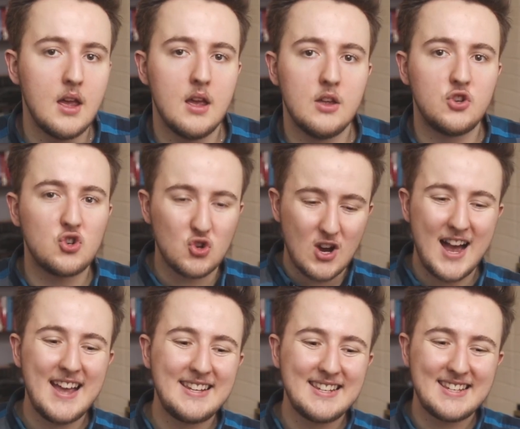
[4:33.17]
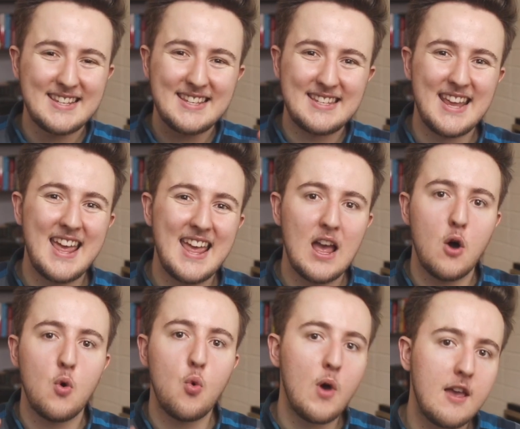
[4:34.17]
Try to stay
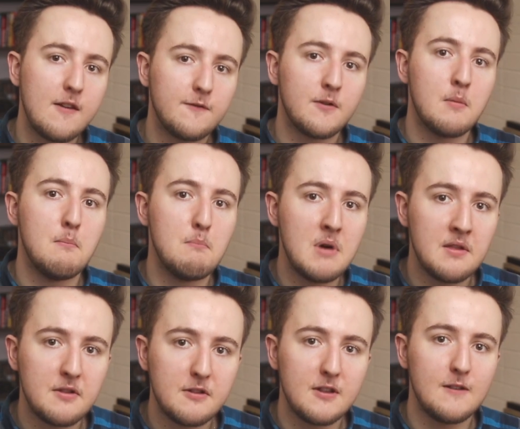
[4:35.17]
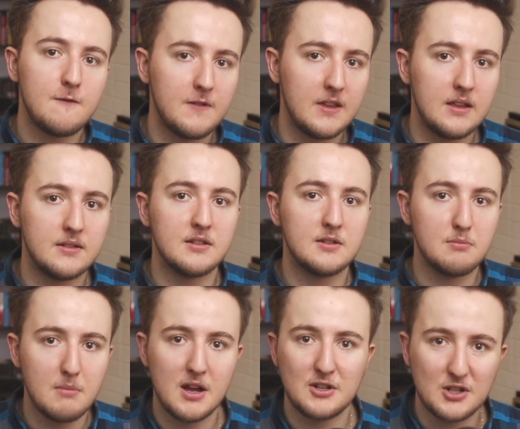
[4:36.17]
away from monthly fees fees as
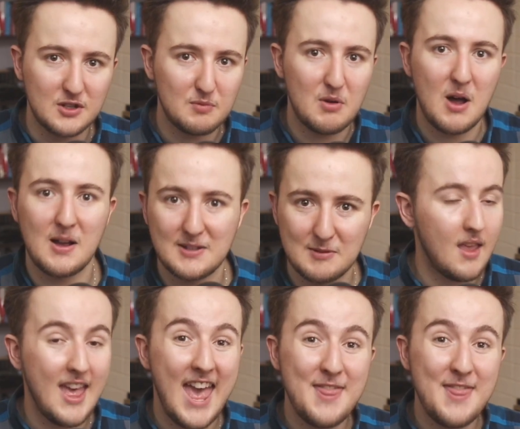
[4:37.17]
much as possible.